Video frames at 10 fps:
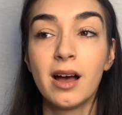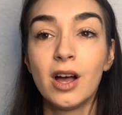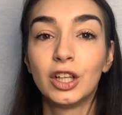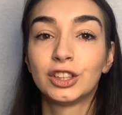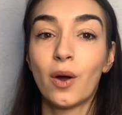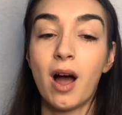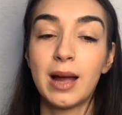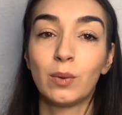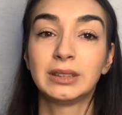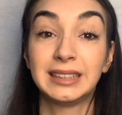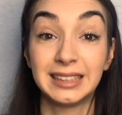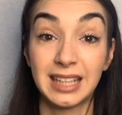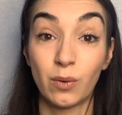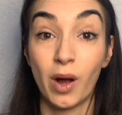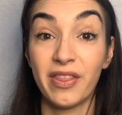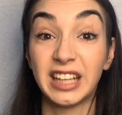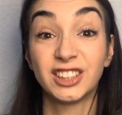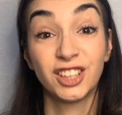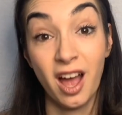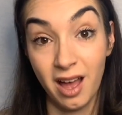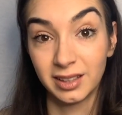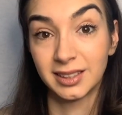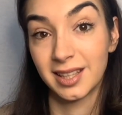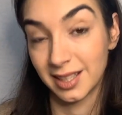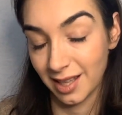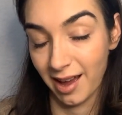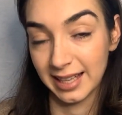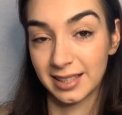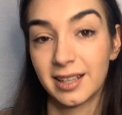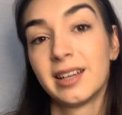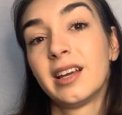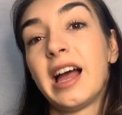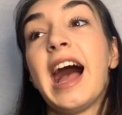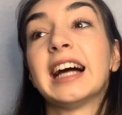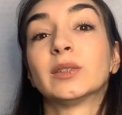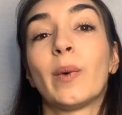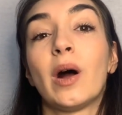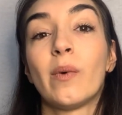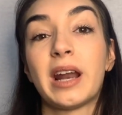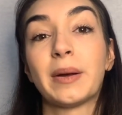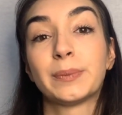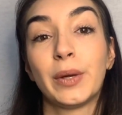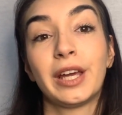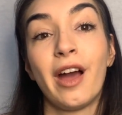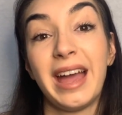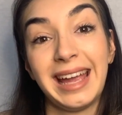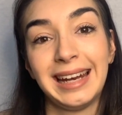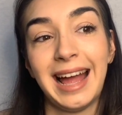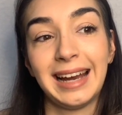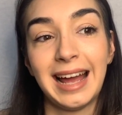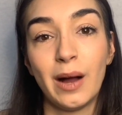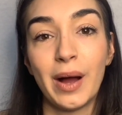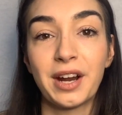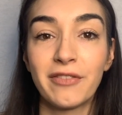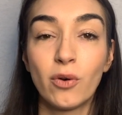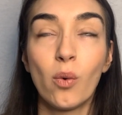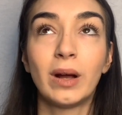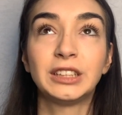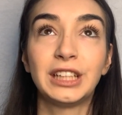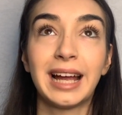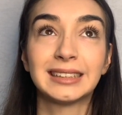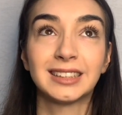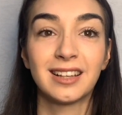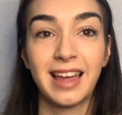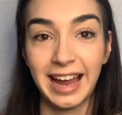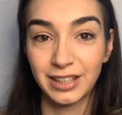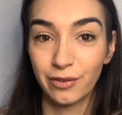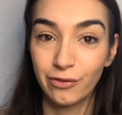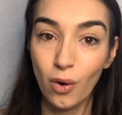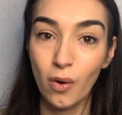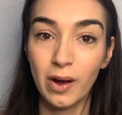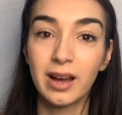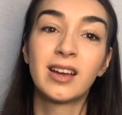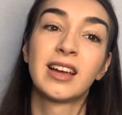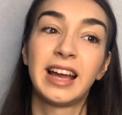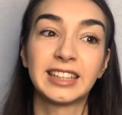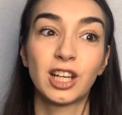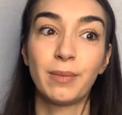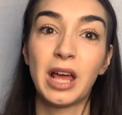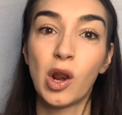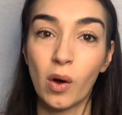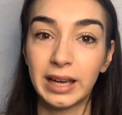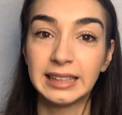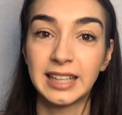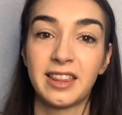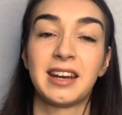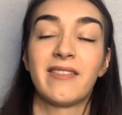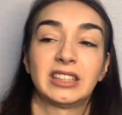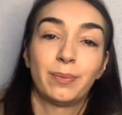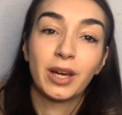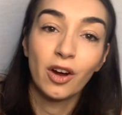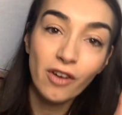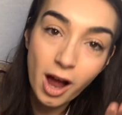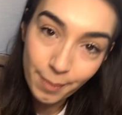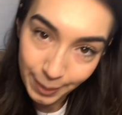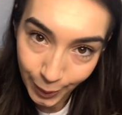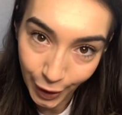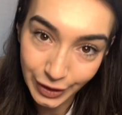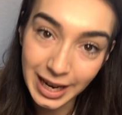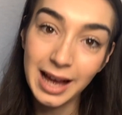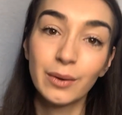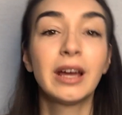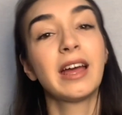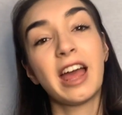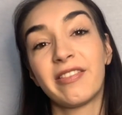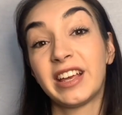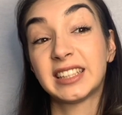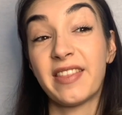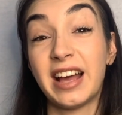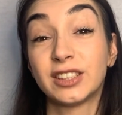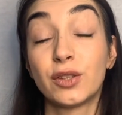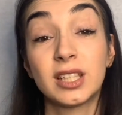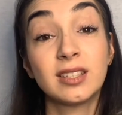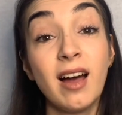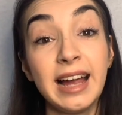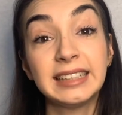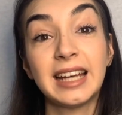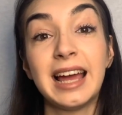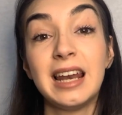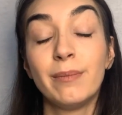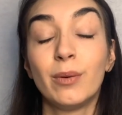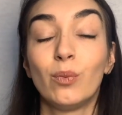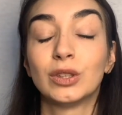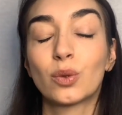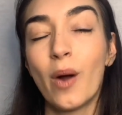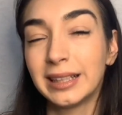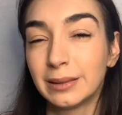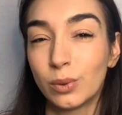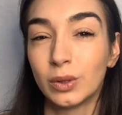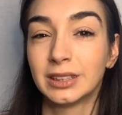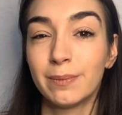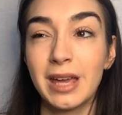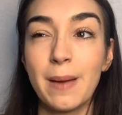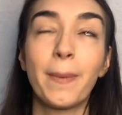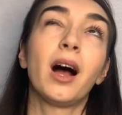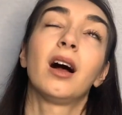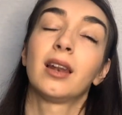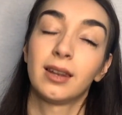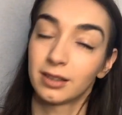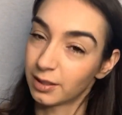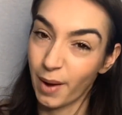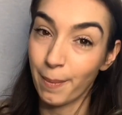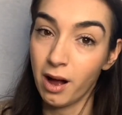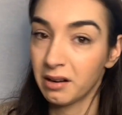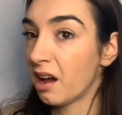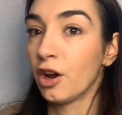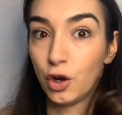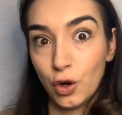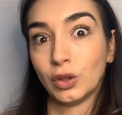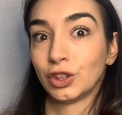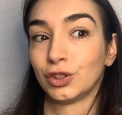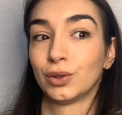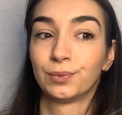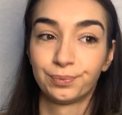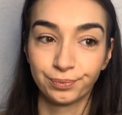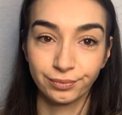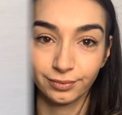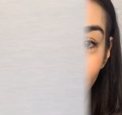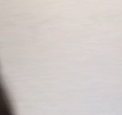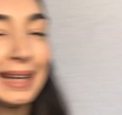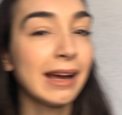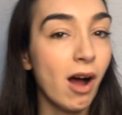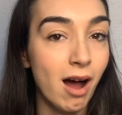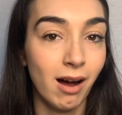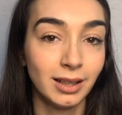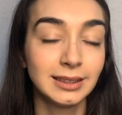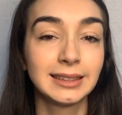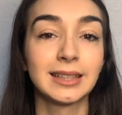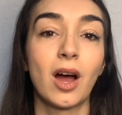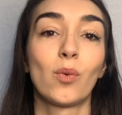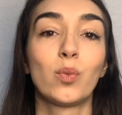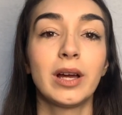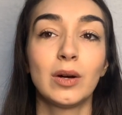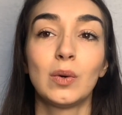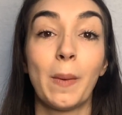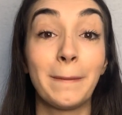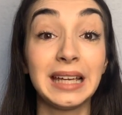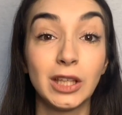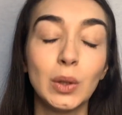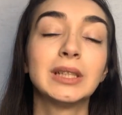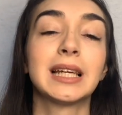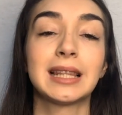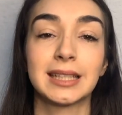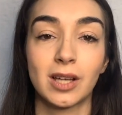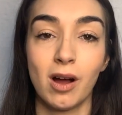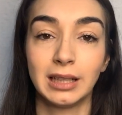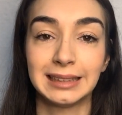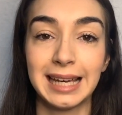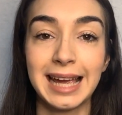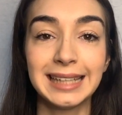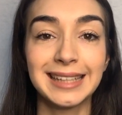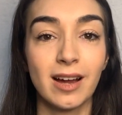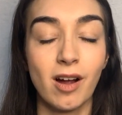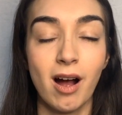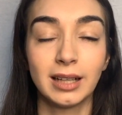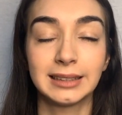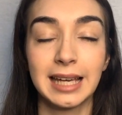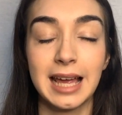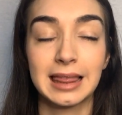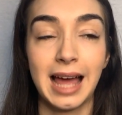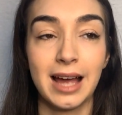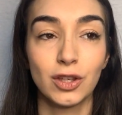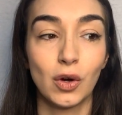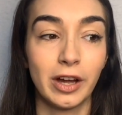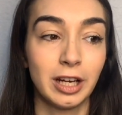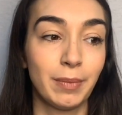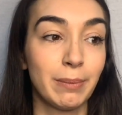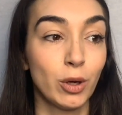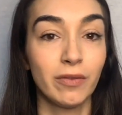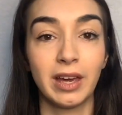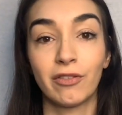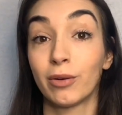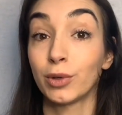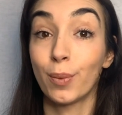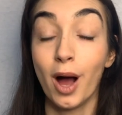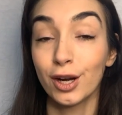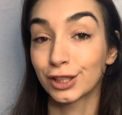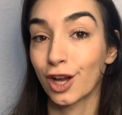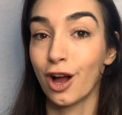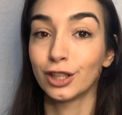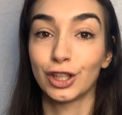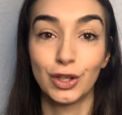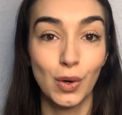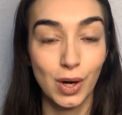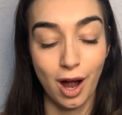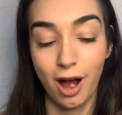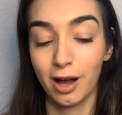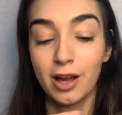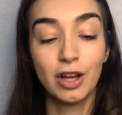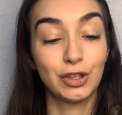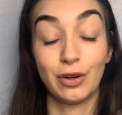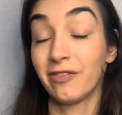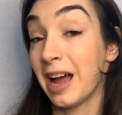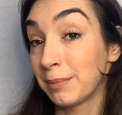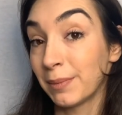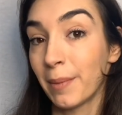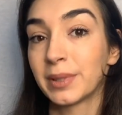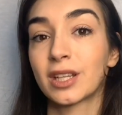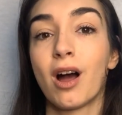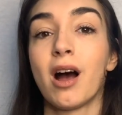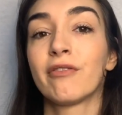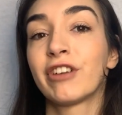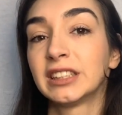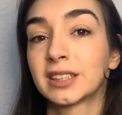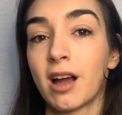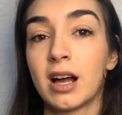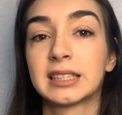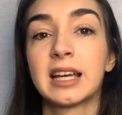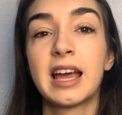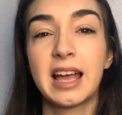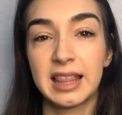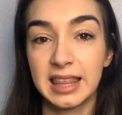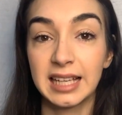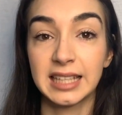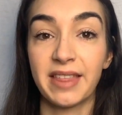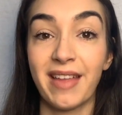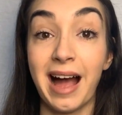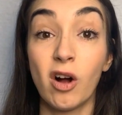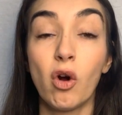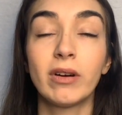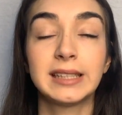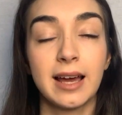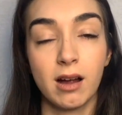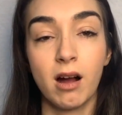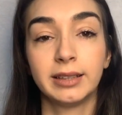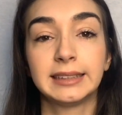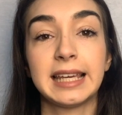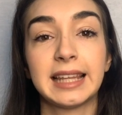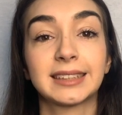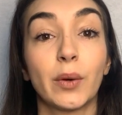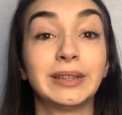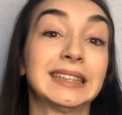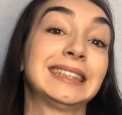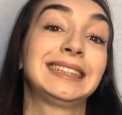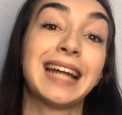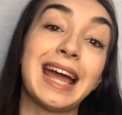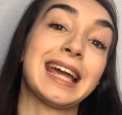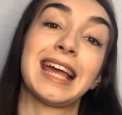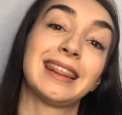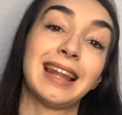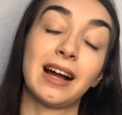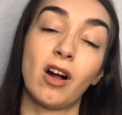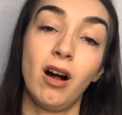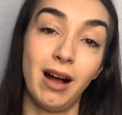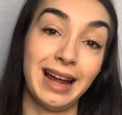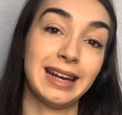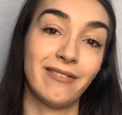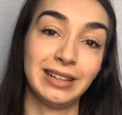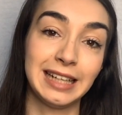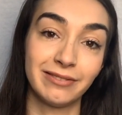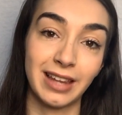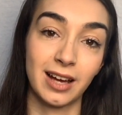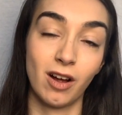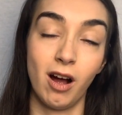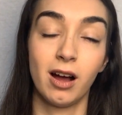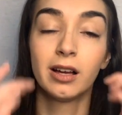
So I wanted one that turned to the side as well when I was putting her in and out. And I thought when she gets to the age of 4, it's going to be a lot easier than having to pick her up and put her down and things like that. So the side element was quite important to me, but to my partner, not at all. How many cars will be using this car seat? Is it a car seat that you're going to be moving from your partner's car to your family member's car, friends' cars, things like that? Or is it a car seat that's going to stay in that car and never leave that car?